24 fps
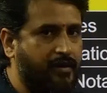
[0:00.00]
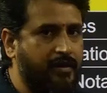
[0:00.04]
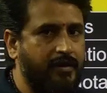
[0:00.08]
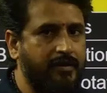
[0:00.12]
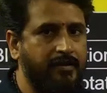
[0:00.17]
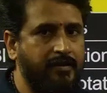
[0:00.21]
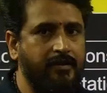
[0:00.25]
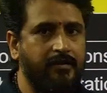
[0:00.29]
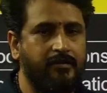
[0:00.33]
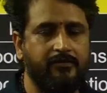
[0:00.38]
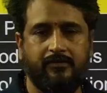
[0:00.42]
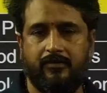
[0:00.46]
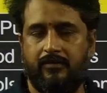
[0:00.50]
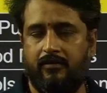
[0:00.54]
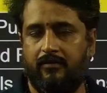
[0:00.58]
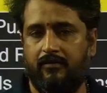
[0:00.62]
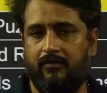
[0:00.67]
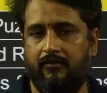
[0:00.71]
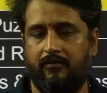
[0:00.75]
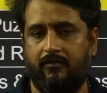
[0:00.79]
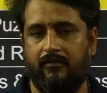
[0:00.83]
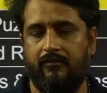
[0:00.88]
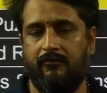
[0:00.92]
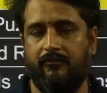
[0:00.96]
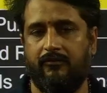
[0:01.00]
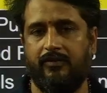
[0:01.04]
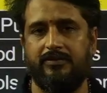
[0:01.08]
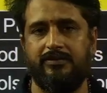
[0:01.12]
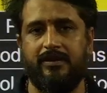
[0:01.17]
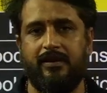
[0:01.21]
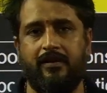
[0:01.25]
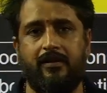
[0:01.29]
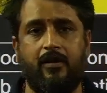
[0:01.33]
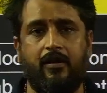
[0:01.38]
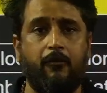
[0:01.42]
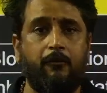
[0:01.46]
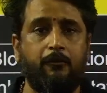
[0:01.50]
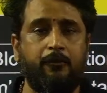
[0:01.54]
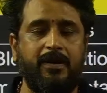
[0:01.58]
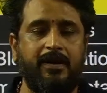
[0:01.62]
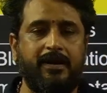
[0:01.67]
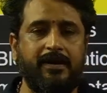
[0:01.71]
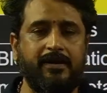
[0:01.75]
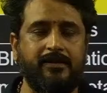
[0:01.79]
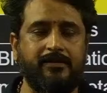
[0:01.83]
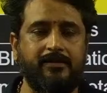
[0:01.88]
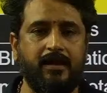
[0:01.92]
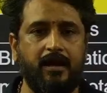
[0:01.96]
areas which
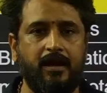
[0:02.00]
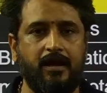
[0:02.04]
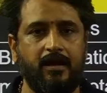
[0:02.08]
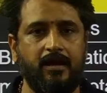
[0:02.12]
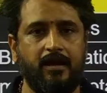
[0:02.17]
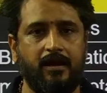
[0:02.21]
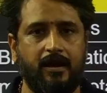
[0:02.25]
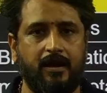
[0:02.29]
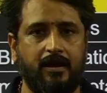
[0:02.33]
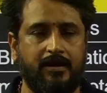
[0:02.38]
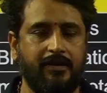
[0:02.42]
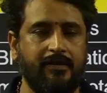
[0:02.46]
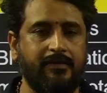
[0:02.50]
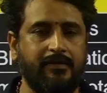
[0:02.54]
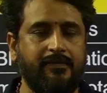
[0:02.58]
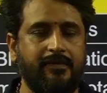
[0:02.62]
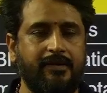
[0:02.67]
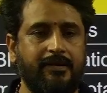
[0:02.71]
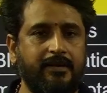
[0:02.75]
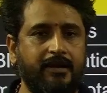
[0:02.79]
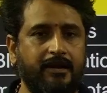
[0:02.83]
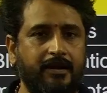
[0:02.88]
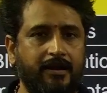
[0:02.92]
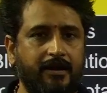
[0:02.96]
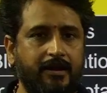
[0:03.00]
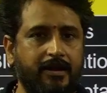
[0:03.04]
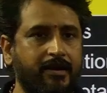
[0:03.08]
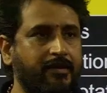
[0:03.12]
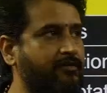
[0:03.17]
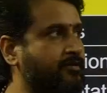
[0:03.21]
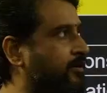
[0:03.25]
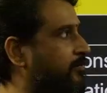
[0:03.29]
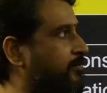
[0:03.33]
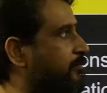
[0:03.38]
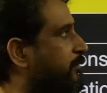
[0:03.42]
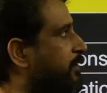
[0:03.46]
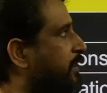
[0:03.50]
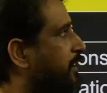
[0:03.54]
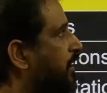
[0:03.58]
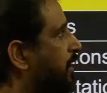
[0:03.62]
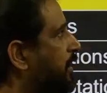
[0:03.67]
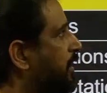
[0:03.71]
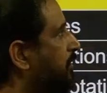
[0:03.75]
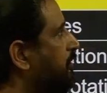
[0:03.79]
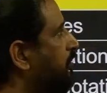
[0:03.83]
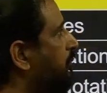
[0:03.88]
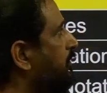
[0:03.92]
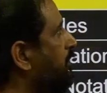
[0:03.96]
appeared in the recent exam
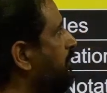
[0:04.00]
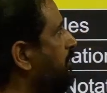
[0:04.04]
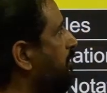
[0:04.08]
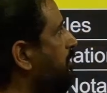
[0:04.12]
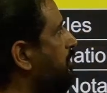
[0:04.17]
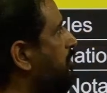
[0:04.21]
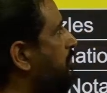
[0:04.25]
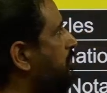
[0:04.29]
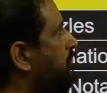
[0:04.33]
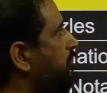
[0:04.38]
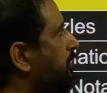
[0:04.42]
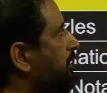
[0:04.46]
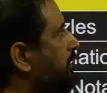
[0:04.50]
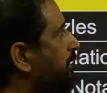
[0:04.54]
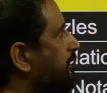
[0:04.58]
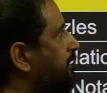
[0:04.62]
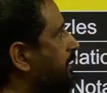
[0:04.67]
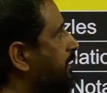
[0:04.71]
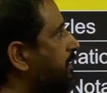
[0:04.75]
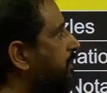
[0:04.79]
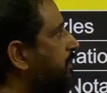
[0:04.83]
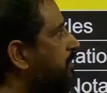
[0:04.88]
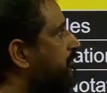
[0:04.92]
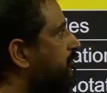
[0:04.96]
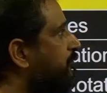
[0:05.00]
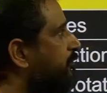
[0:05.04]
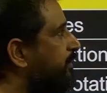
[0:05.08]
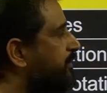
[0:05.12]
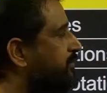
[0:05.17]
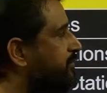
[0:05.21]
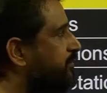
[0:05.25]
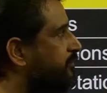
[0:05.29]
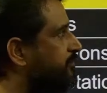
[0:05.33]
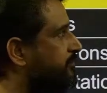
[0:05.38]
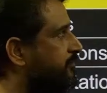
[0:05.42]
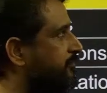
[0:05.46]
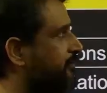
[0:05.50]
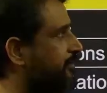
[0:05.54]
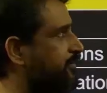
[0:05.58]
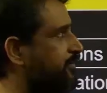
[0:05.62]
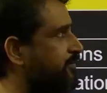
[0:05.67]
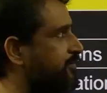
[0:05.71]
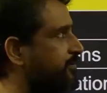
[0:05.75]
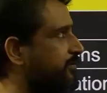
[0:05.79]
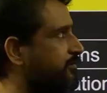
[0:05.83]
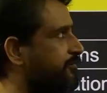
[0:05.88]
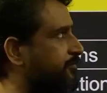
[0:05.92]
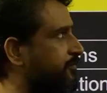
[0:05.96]
across 22nd November shift 1,
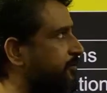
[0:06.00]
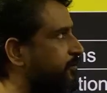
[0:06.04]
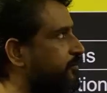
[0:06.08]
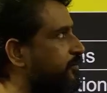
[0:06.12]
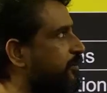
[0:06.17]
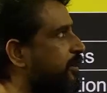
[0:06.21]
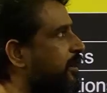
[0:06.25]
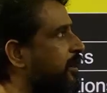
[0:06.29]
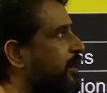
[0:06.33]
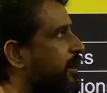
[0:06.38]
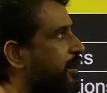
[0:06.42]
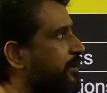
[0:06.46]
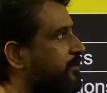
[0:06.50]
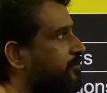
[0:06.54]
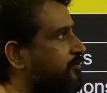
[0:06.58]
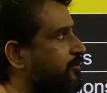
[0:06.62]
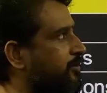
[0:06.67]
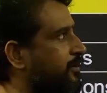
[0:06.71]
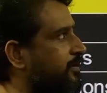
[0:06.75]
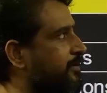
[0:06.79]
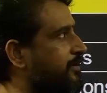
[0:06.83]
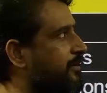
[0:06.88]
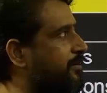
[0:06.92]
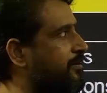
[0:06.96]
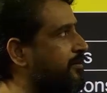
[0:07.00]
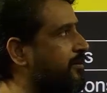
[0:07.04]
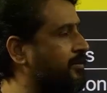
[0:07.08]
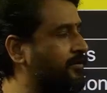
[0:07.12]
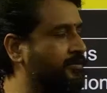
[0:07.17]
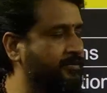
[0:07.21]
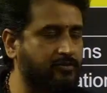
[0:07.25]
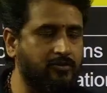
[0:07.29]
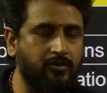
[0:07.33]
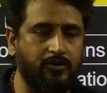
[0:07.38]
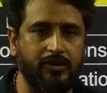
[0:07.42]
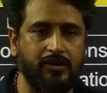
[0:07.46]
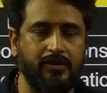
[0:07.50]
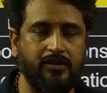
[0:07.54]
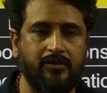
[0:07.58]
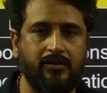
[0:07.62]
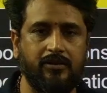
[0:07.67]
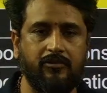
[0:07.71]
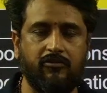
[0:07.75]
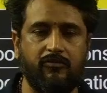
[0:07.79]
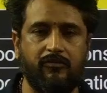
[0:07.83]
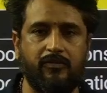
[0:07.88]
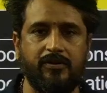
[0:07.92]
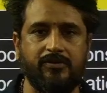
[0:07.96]
shift 2, and 23rd
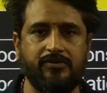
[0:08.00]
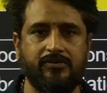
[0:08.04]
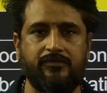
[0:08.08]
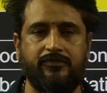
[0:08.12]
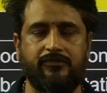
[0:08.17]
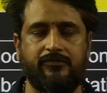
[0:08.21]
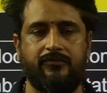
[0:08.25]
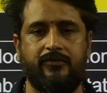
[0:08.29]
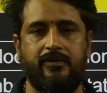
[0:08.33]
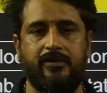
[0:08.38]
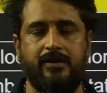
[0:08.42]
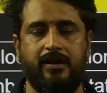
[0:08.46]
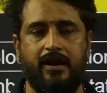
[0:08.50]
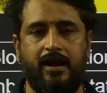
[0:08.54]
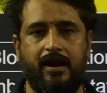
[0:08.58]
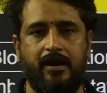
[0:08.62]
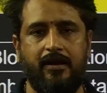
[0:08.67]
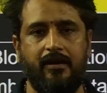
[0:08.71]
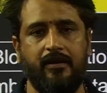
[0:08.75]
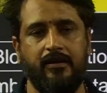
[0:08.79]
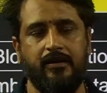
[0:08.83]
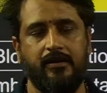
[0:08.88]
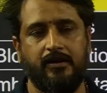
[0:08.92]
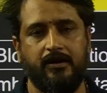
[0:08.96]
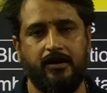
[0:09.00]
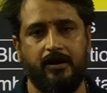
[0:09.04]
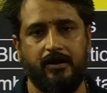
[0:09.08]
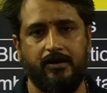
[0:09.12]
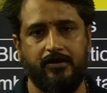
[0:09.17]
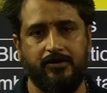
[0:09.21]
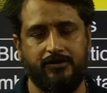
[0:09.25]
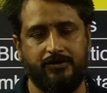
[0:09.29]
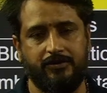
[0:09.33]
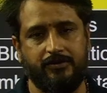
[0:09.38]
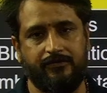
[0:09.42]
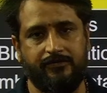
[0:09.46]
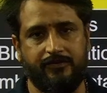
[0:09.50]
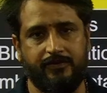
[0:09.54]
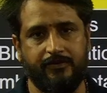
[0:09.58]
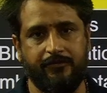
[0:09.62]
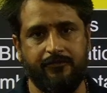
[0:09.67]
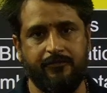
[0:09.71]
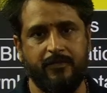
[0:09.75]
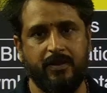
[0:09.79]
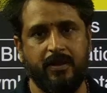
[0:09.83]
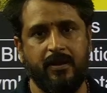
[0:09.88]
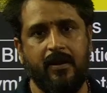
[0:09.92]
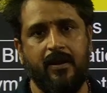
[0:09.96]
November shift 1 and shift 2.
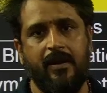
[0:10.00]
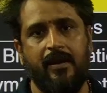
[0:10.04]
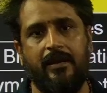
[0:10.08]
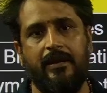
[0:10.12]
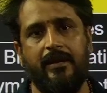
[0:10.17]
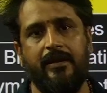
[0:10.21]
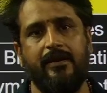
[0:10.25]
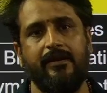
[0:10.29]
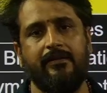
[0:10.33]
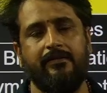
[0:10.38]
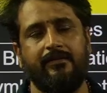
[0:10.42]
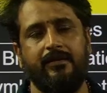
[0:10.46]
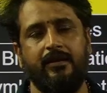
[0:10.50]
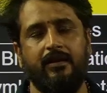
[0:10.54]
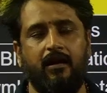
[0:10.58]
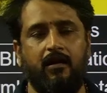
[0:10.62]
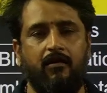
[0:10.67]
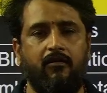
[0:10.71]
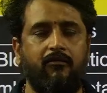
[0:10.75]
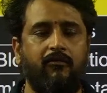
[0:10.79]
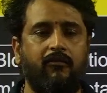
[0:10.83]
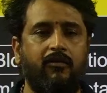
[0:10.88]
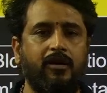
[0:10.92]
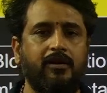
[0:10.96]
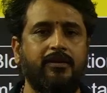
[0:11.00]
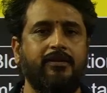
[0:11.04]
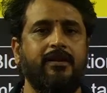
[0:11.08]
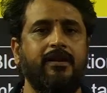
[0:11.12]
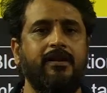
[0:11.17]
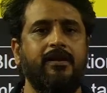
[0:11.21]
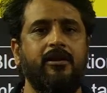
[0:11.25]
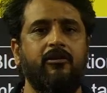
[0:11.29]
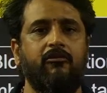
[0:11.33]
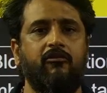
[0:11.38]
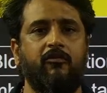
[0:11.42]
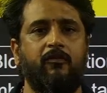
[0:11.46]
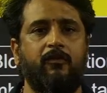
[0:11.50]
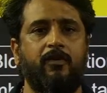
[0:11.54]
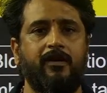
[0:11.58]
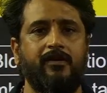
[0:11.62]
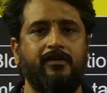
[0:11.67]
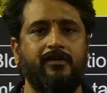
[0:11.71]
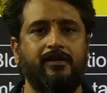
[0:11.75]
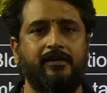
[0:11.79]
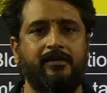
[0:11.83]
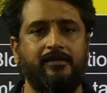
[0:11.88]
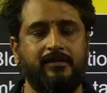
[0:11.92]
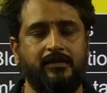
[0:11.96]
Let us see what kind of
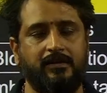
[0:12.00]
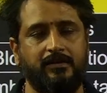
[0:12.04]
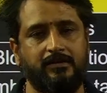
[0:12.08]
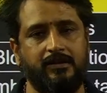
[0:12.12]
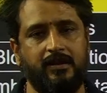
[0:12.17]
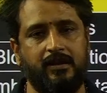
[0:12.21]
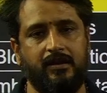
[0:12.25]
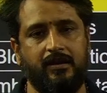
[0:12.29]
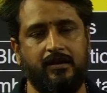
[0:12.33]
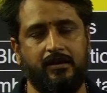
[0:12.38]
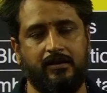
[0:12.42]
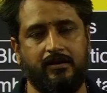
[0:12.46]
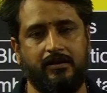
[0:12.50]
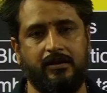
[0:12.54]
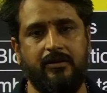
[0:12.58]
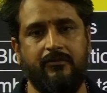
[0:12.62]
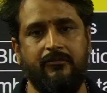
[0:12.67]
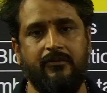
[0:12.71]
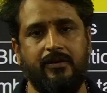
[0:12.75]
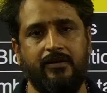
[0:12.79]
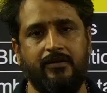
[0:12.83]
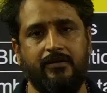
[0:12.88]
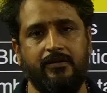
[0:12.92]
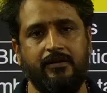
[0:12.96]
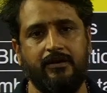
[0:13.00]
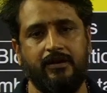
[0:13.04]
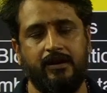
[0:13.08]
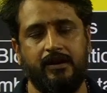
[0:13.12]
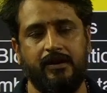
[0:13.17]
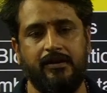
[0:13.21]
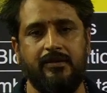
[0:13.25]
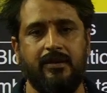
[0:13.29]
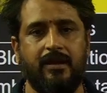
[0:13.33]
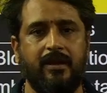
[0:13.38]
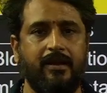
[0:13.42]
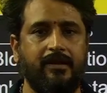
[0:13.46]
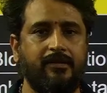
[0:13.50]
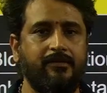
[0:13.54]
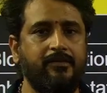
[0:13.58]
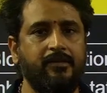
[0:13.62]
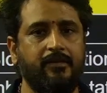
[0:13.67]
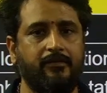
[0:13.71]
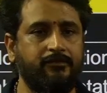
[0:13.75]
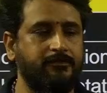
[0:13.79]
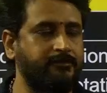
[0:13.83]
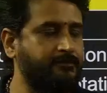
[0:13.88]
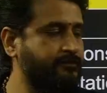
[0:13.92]
puzzles they are given in the exam.